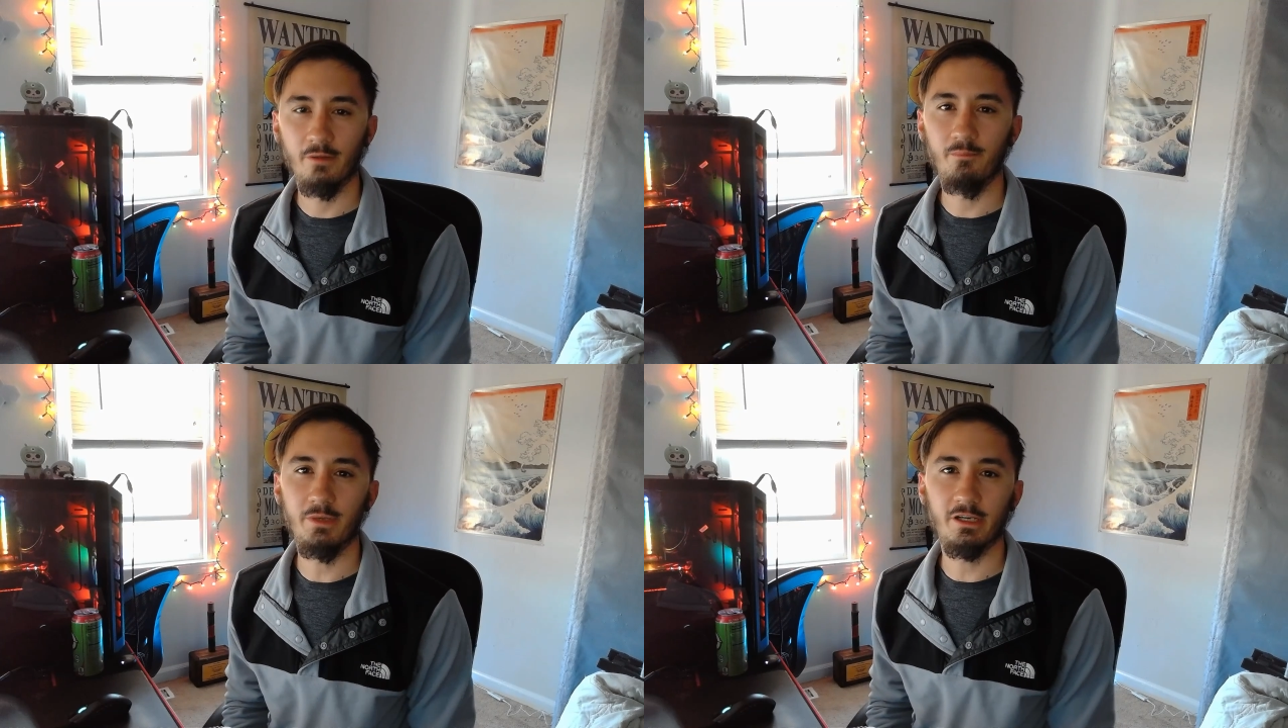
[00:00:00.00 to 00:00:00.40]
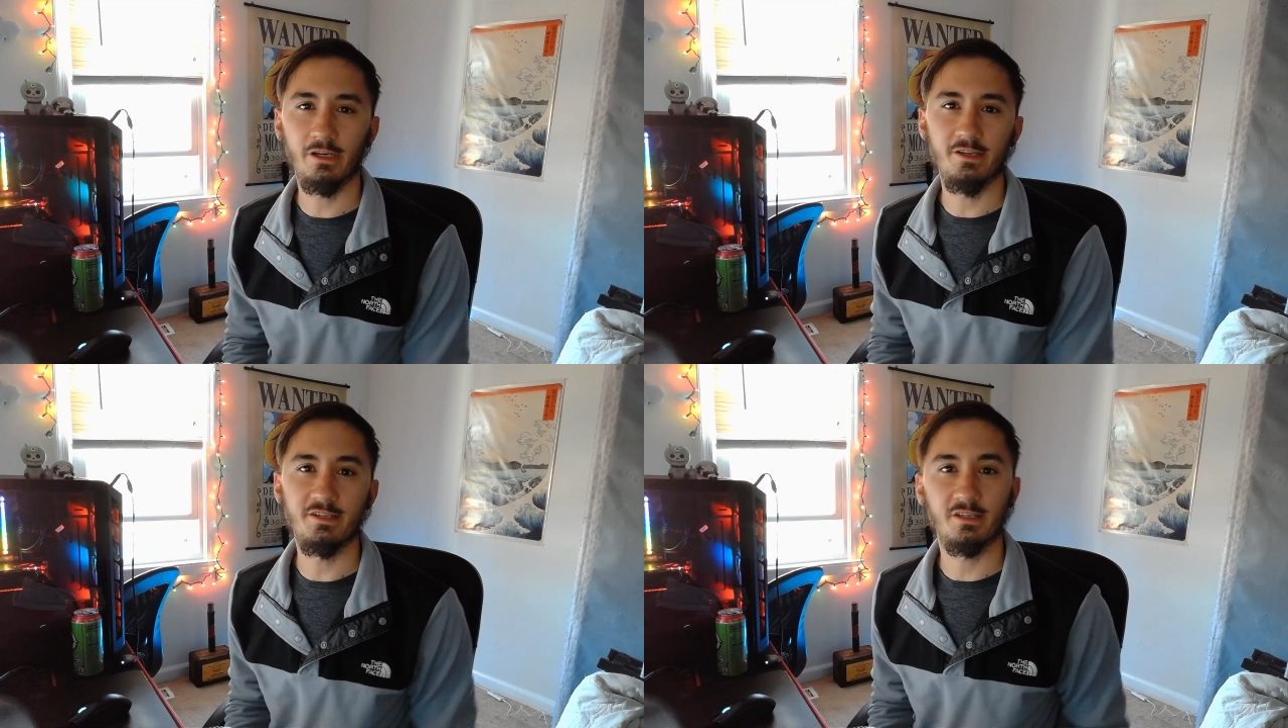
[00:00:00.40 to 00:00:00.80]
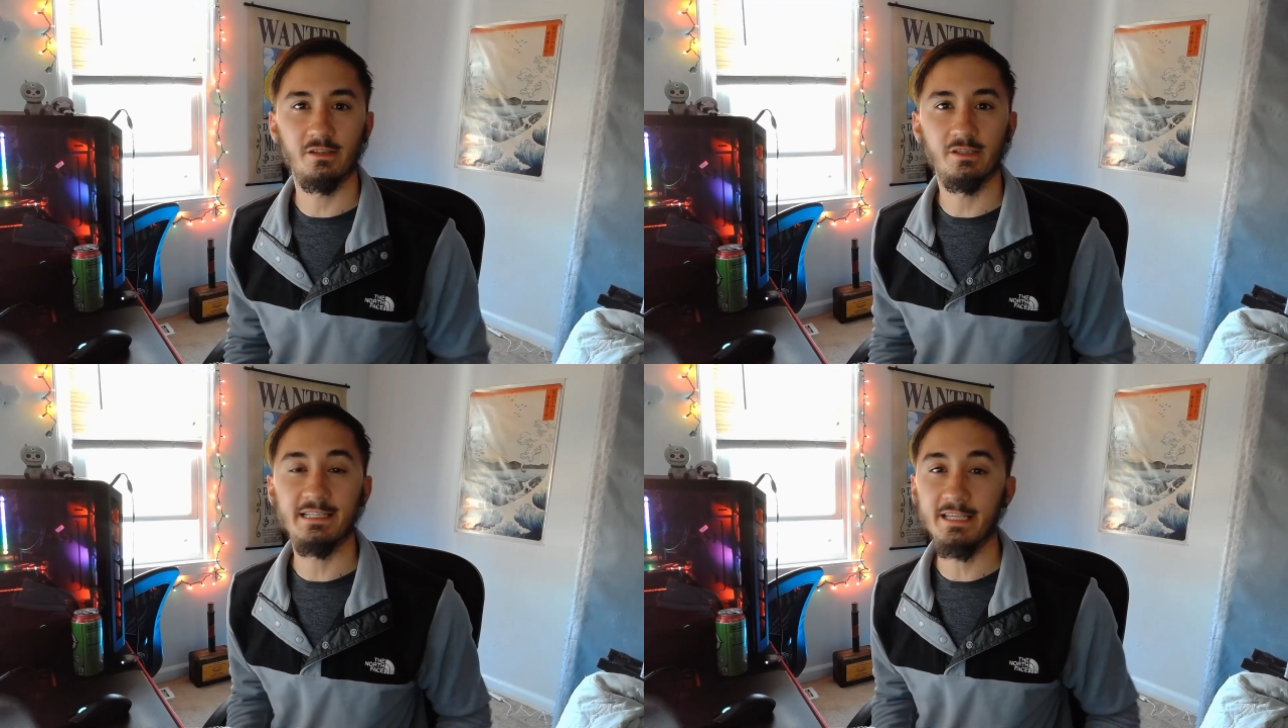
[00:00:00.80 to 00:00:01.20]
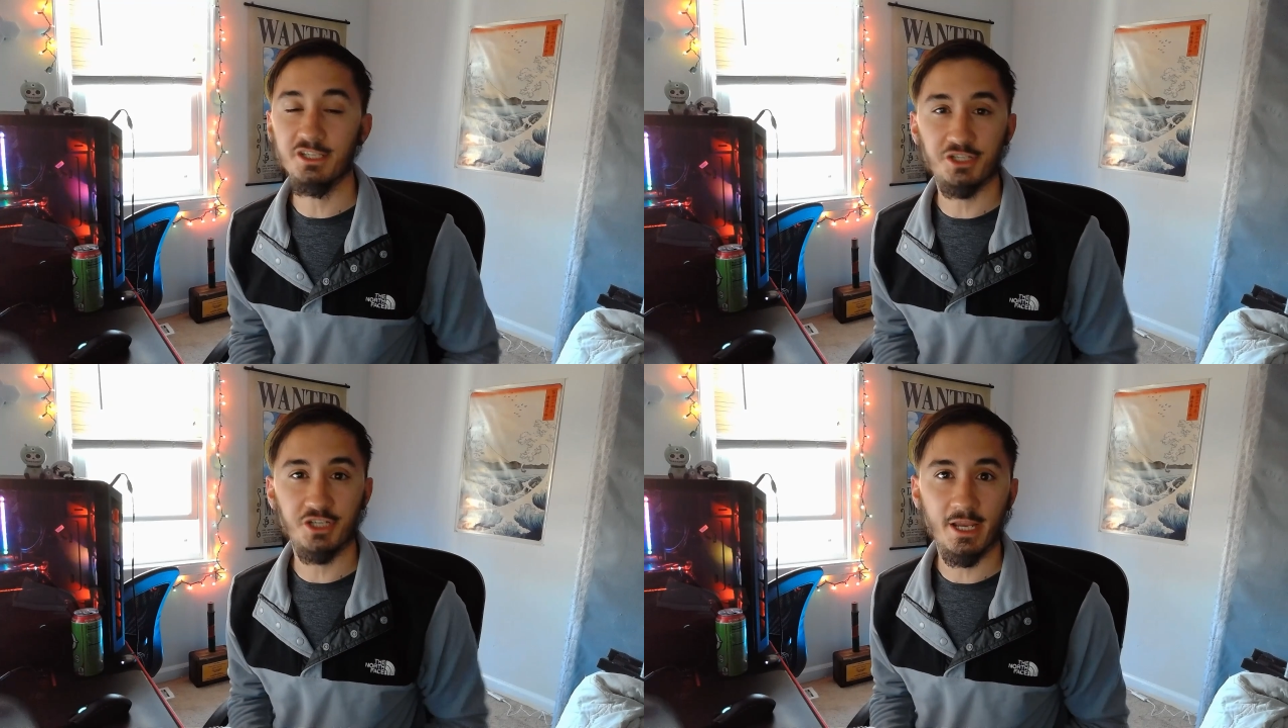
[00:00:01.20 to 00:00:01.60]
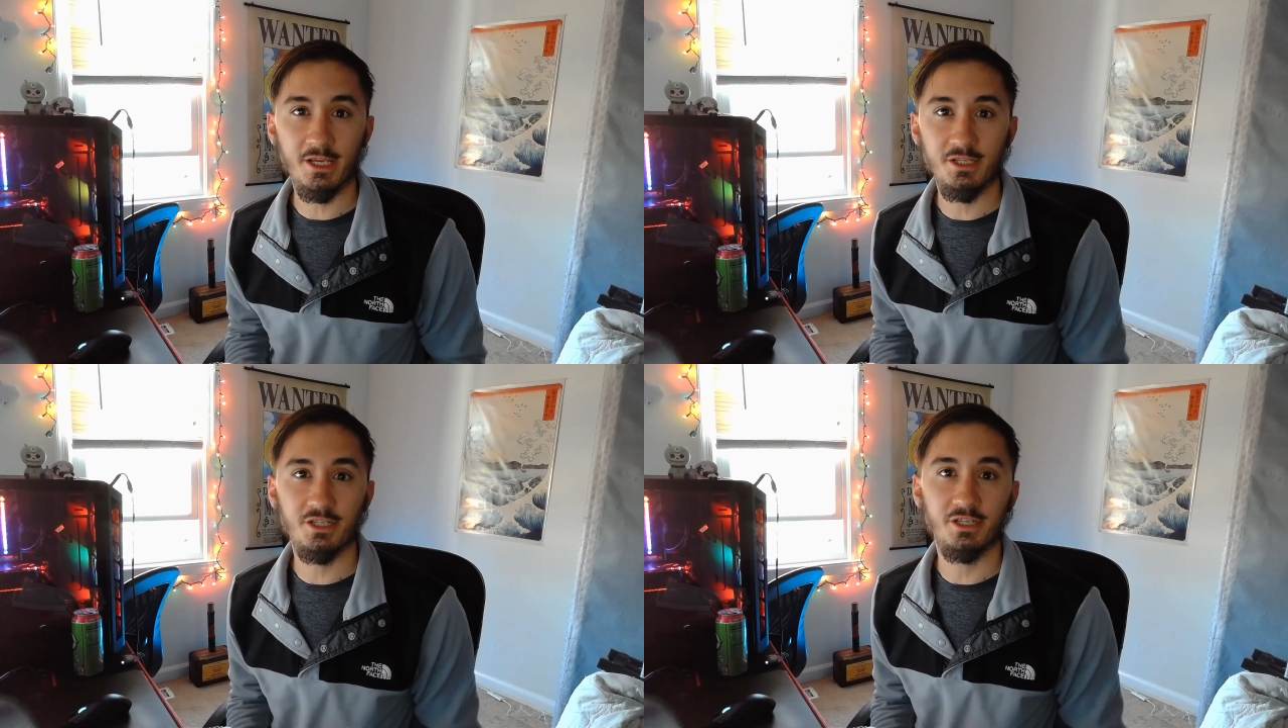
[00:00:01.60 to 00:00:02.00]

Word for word: because scenes change,